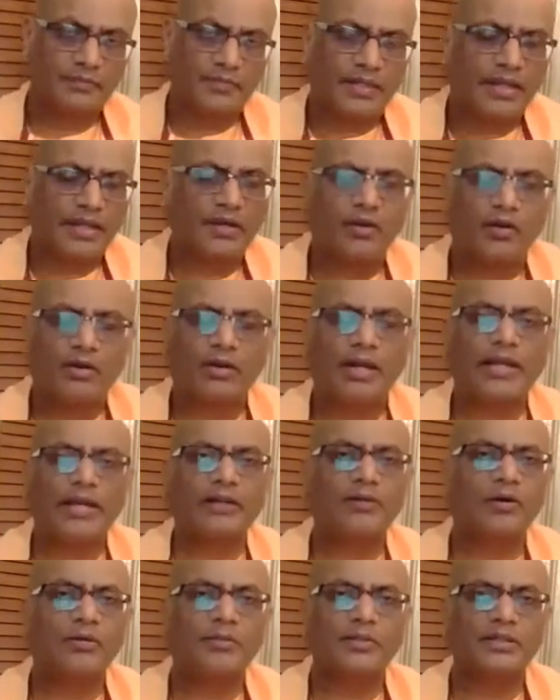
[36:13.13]
They're not like
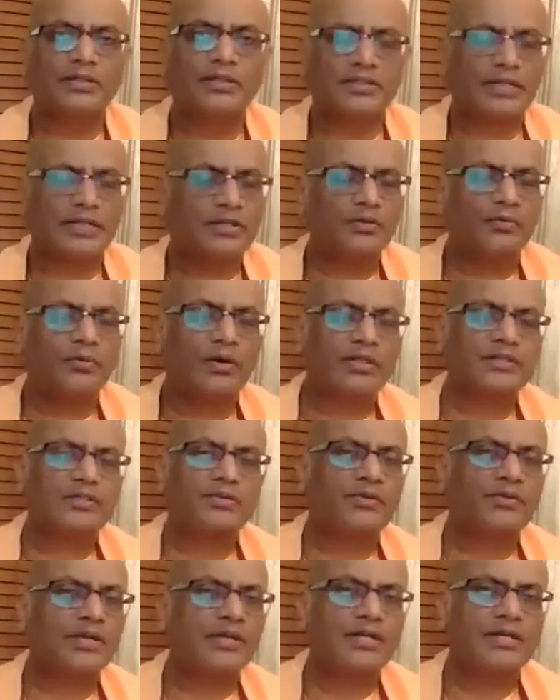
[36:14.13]
novels that you
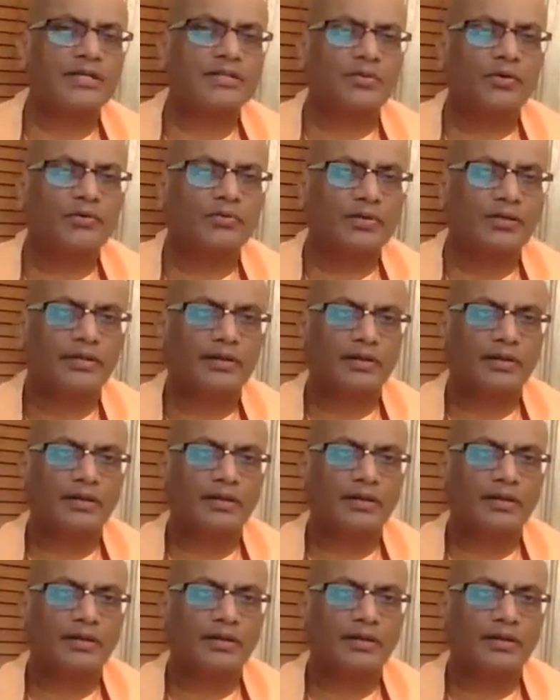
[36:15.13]
once read, it is over.